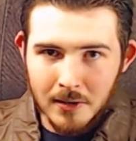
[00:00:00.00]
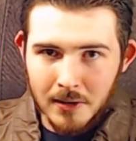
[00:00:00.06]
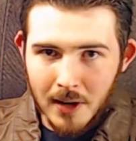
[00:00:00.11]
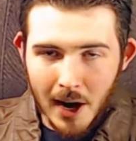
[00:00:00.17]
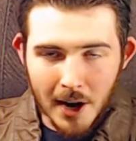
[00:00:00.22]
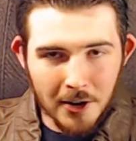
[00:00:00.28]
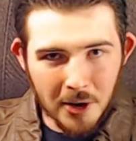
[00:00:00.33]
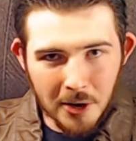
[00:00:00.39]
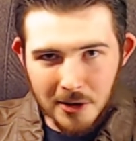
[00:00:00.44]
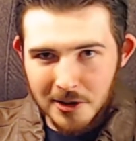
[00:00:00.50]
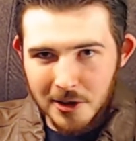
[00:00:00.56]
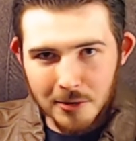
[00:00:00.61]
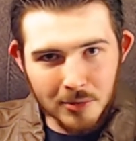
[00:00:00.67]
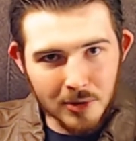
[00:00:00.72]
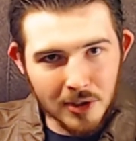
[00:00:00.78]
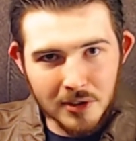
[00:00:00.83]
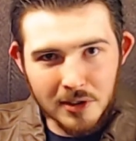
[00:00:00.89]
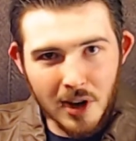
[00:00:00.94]
I know this is a
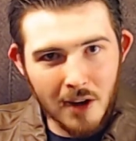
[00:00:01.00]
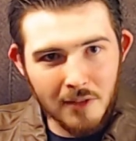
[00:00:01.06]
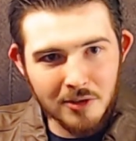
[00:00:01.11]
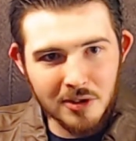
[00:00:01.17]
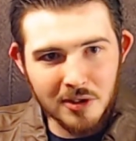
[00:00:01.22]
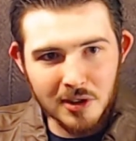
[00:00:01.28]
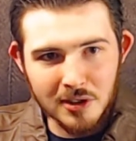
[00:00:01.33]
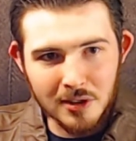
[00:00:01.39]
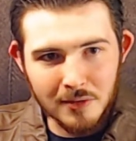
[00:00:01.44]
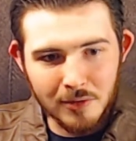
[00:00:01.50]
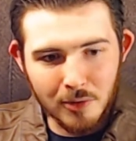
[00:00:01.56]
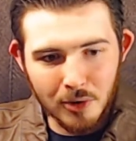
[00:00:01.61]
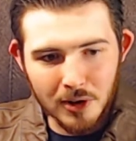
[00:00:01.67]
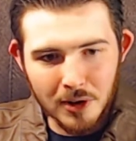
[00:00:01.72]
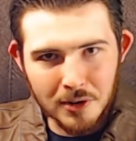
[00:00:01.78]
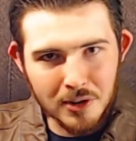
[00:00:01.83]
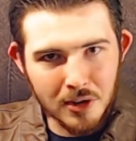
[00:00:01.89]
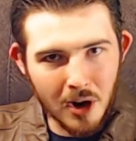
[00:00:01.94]
really tough decision for
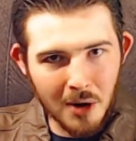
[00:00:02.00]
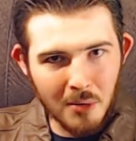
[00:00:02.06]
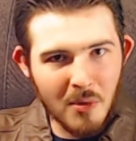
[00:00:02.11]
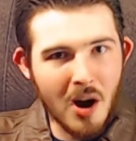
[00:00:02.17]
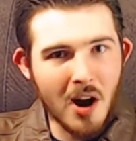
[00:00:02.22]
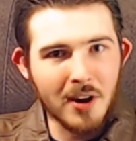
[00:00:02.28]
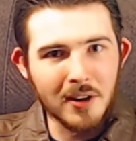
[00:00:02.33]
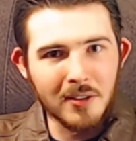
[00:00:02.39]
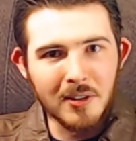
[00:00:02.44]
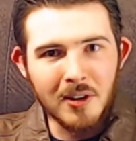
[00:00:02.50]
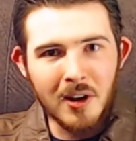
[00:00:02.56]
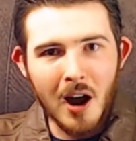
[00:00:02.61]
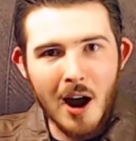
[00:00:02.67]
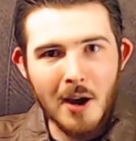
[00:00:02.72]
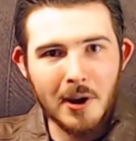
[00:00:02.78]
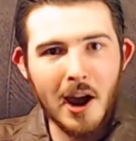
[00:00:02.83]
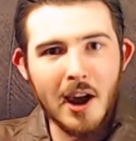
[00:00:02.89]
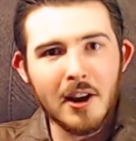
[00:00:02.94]
you, so
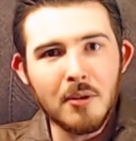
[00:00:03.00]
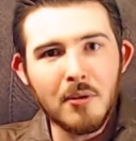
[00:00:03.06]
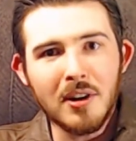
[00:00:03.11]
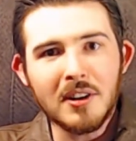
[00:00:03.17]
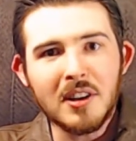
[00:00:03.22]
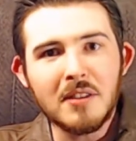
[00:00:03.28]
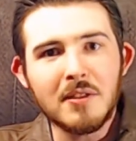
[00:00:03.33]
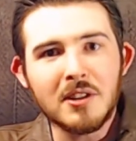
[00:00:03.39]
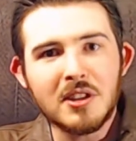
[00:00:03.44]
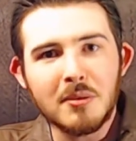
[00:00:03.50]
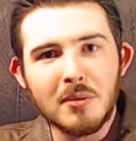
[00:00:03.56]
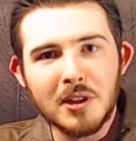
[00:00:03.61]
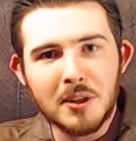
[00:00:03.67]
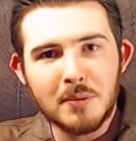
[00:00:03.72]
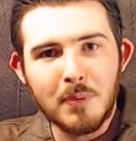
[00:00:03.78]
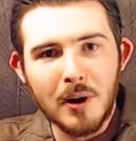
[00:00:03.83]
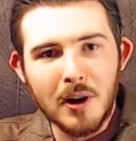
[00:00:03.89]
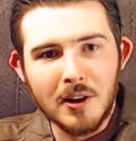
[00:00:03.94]
I kind of want to give you some
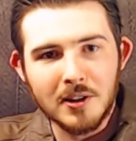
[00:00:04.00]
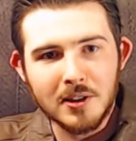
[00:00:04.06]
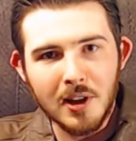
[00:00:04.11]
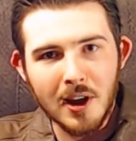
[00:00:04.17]
experience.